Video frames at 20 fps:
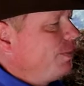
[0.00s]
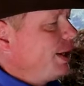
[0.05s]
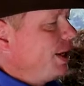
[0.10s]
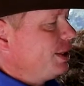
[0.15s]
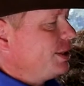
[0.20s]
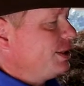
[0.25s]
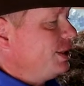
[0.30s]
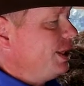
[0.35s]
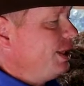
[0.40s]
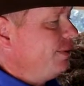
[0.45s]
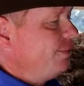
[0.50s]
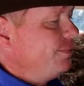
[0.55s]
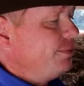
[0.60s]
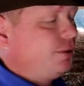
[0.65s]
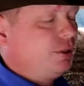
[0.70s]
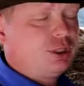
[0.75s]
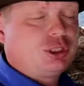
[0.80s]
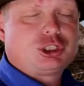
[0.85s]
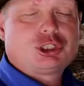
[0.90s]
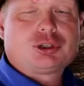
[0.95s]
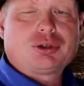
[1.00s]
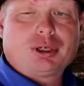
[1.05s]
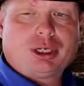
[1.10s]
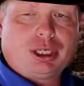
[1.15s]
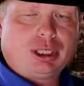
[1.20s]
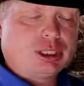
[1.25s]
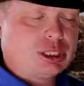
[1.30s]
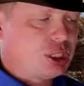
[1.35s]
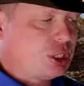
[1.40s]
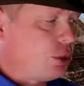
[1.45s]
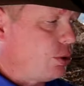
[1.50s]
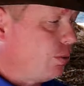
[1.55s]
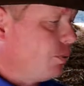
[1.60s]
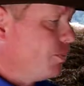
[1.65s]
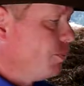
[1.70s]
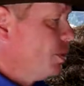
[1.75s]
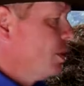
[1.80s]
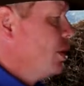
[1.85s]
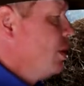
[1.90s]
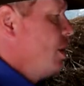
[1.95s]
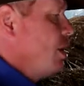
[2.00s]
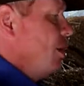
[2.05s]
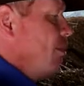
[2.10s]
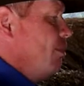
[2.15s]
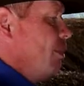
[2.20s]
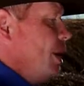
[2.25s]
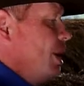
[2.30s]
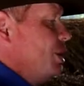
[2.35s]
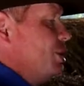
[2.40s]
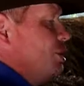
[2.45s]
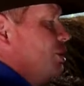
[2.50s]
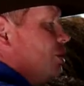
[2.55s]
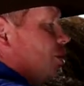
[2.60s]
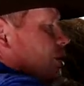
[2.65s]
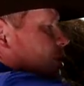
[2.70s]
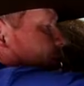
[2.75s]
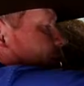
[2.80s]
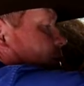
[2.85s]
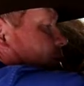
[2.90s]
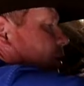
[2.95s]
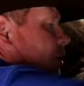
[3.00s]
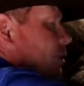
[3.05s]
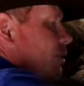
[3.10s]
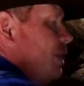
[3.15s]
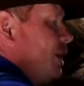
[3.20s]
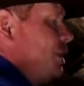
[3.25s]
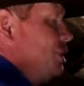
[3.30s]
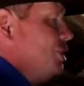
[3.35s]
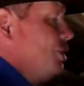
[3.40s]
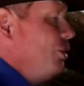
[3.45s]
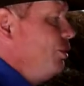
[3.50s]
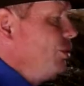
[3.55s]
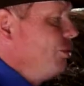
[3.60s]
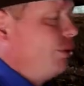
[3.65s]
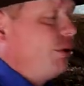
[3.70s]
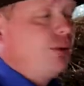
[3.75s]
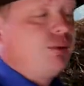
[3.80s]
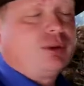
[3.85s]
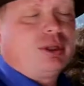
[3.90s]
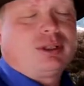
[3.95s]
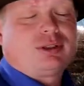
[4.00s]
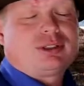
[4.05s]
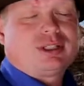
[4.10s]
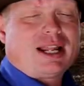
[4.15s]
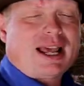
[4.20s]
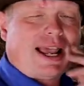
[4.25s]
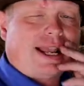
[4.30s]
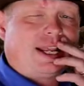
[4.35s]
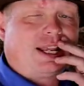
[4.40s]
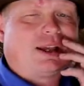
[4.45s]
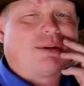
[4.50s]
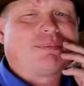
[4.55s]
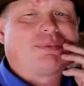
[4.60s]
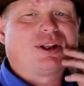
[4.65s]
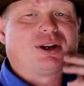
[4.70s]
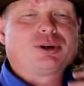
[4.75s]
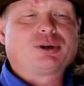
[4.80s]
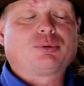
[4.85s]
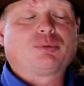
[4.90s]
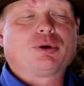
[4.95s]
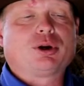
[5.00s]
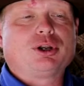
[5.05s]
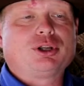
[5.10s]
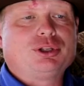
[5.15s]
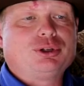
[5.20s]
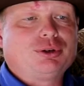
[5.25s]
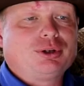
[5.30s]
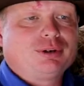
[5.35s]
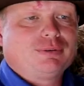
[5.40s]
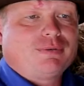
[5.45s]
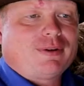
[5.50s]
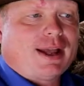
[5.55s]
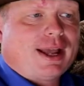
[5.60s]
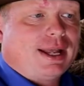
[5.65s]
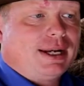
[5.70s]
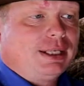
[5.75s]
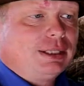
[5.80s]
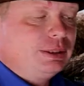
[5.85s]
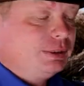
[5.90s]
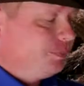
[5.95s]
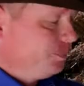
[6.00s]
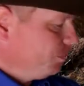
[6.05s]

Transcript: got 10 foot of string, so make sure that you throw the slack up there to where you can find it.